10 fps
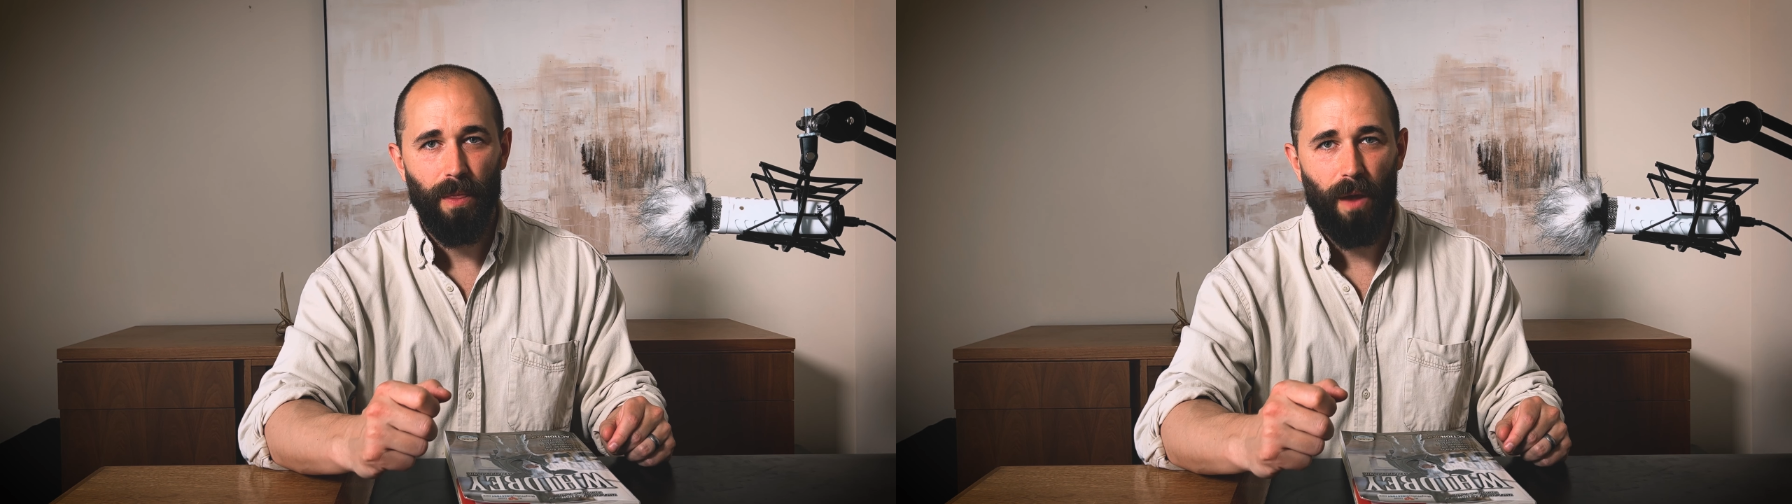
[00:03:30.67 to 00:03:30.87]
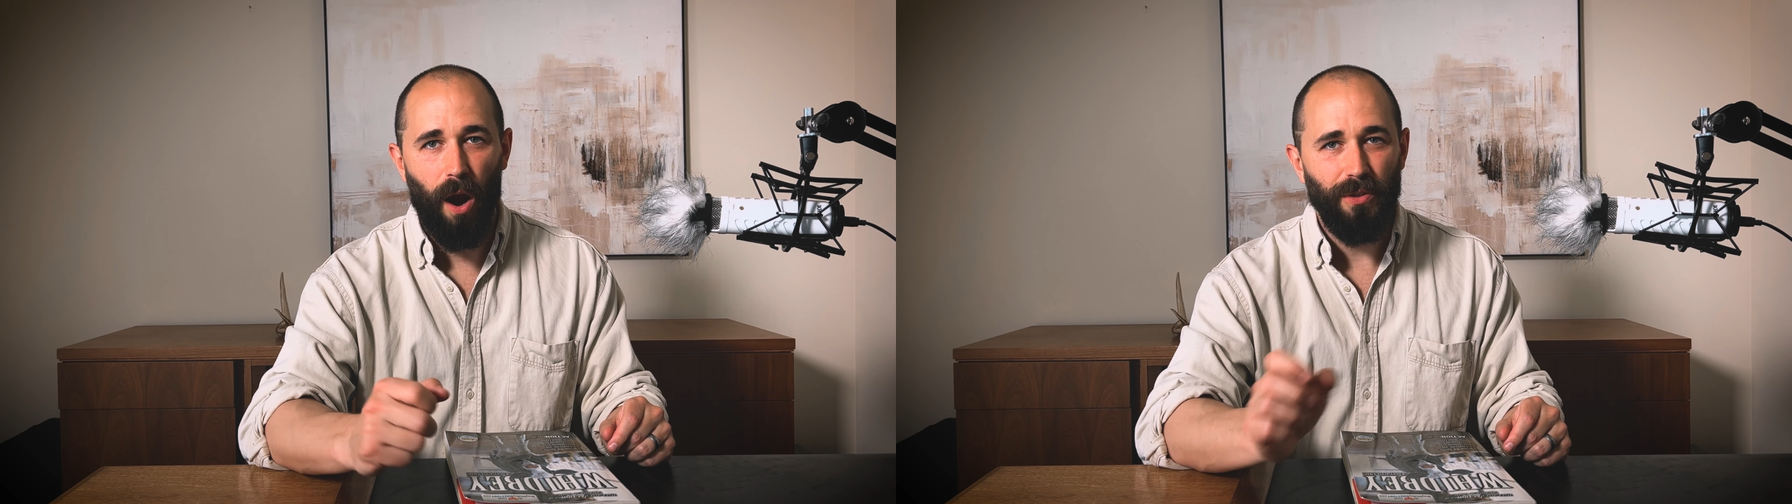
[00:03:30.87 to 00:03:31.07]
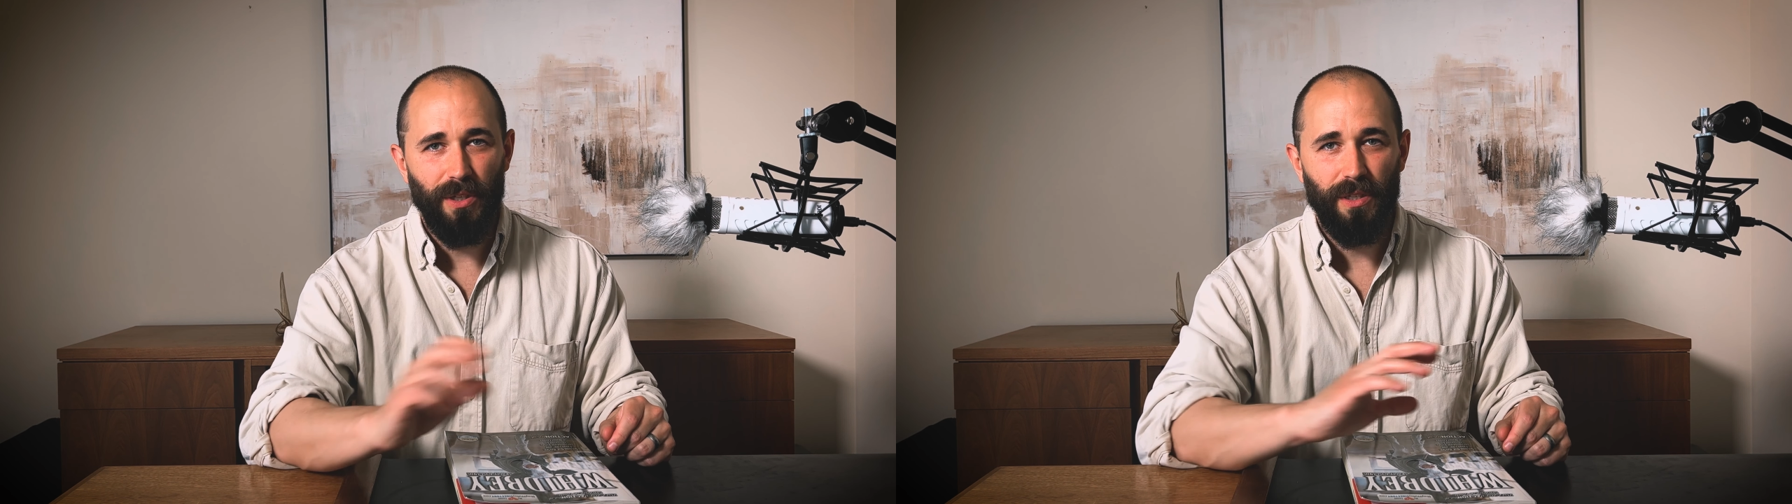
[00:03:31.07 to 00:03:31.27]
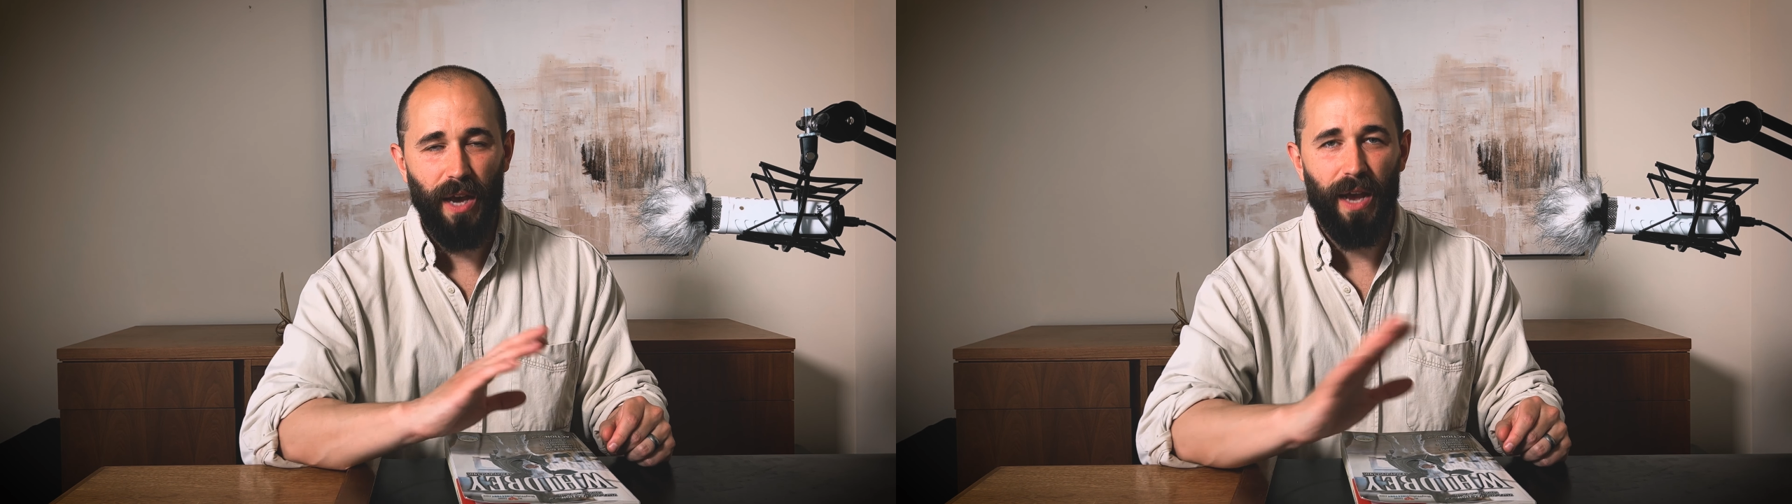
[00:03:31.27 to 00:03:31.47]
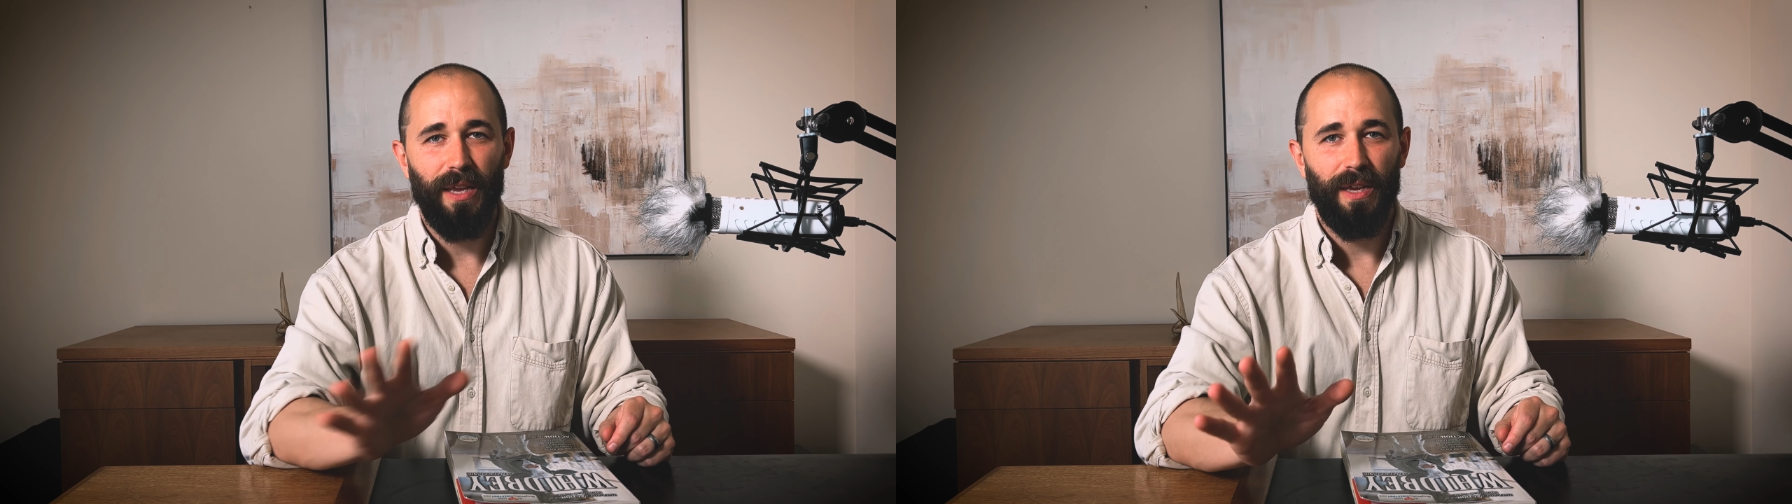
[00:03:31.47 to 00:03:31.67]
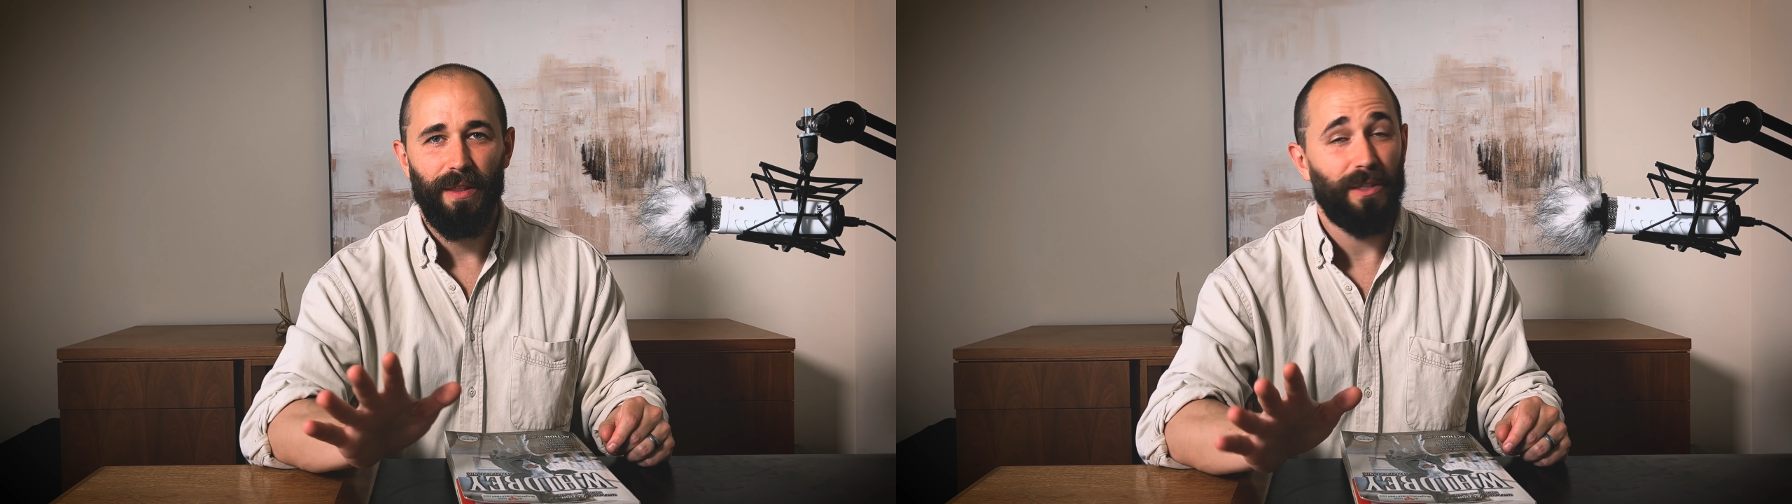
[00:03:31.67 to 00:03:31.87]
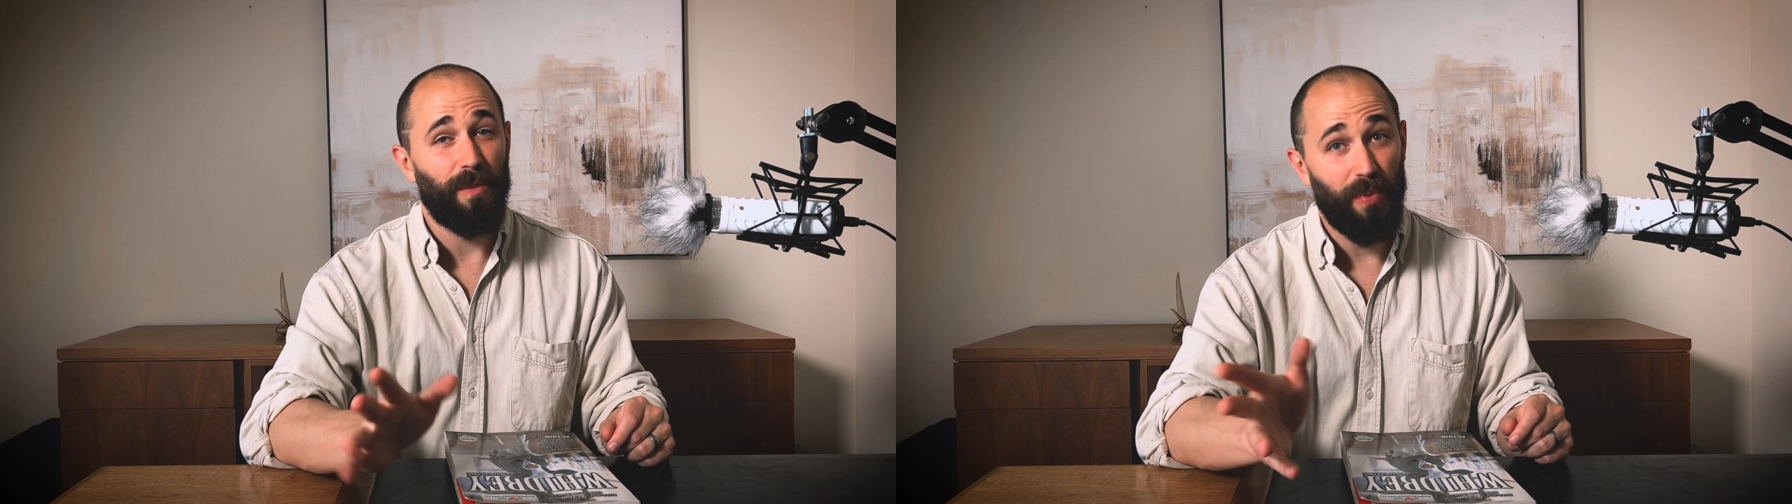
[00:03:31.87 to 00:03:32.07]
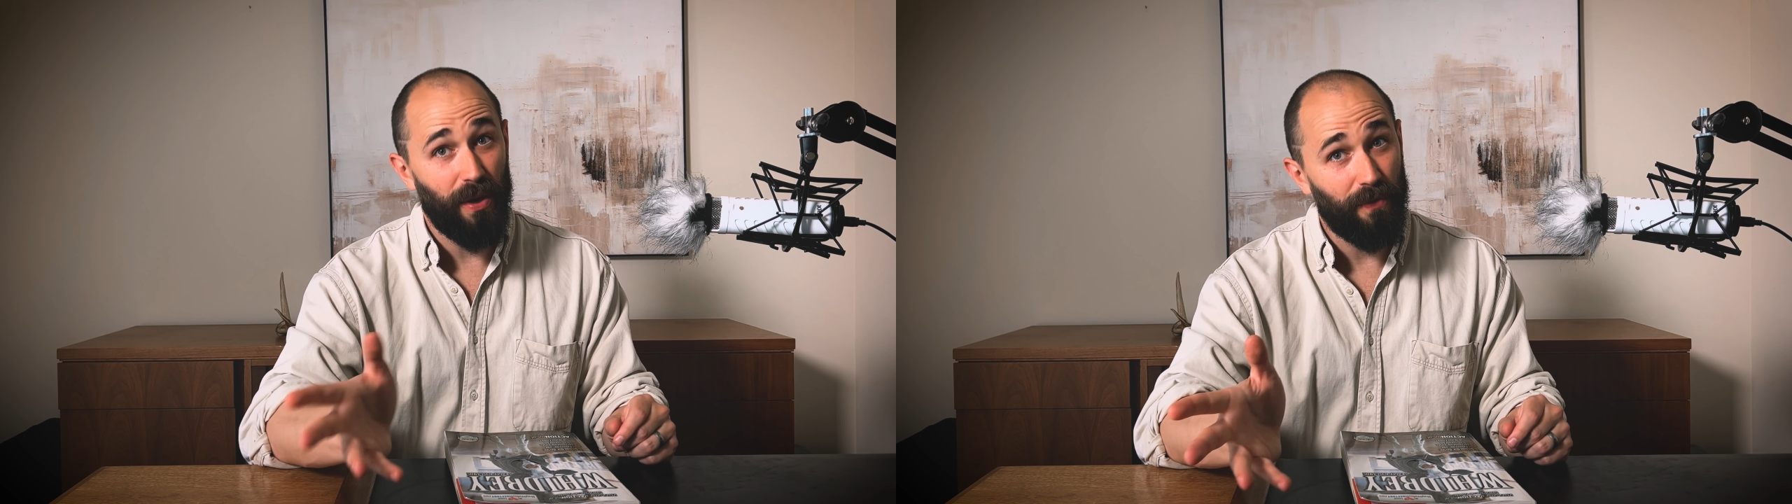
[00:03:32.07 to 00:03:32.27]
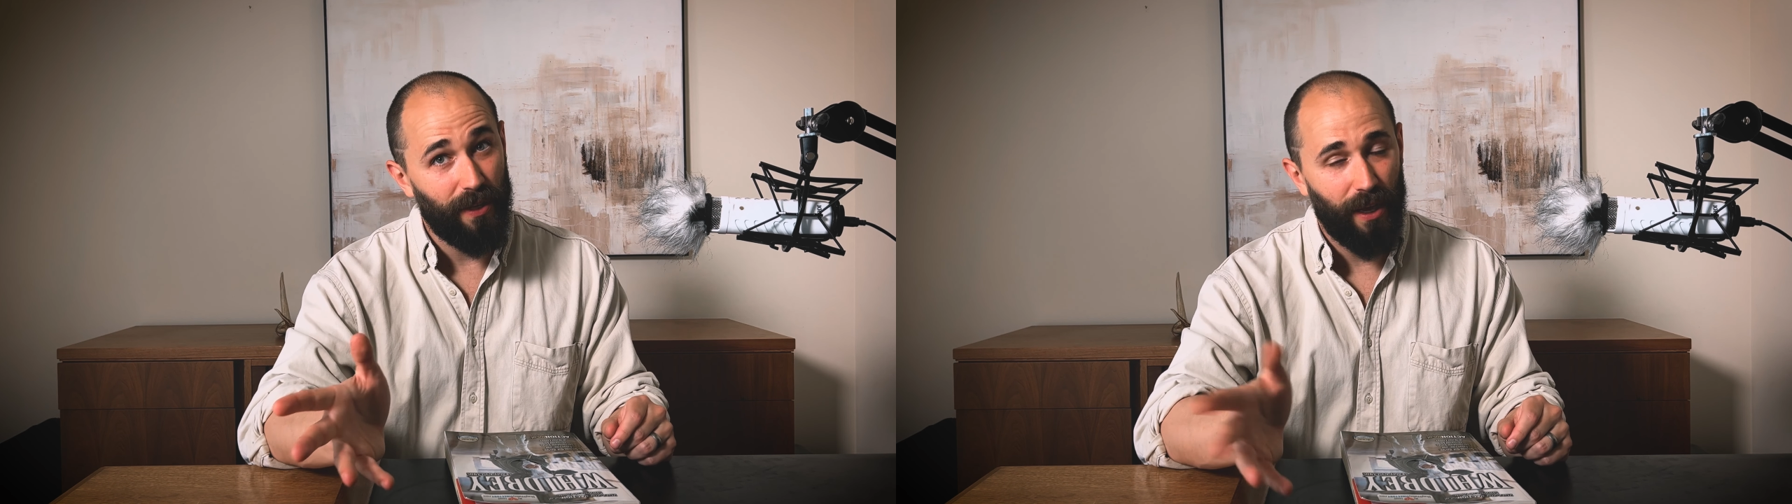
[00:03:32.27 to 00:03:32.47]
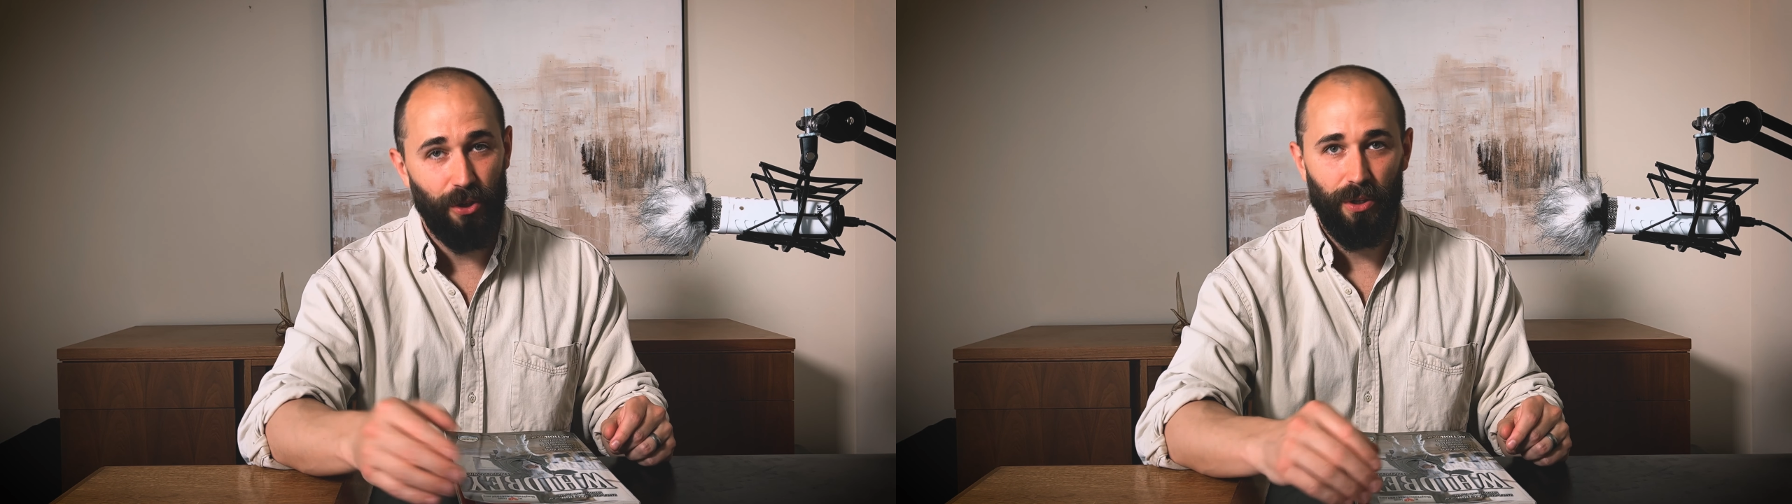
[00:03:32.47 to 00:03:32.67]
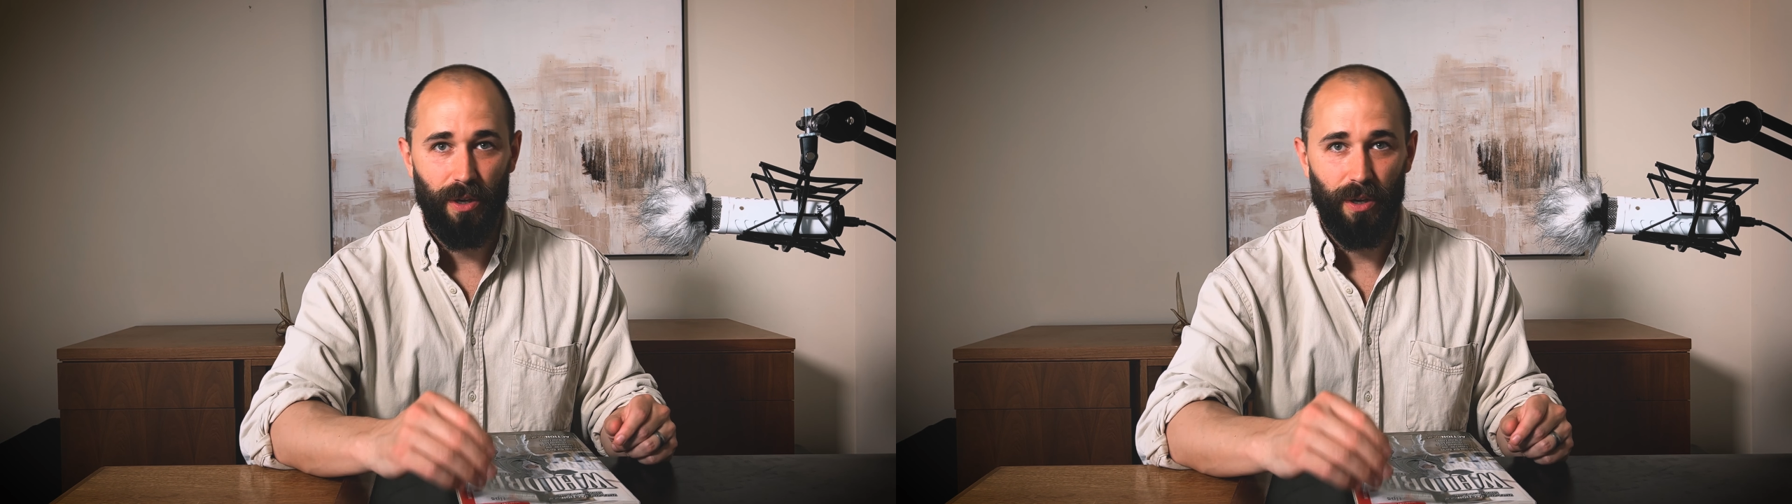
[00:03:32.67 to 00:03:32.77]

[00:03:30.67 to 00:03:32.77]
Our society, this is a bit of a tangent,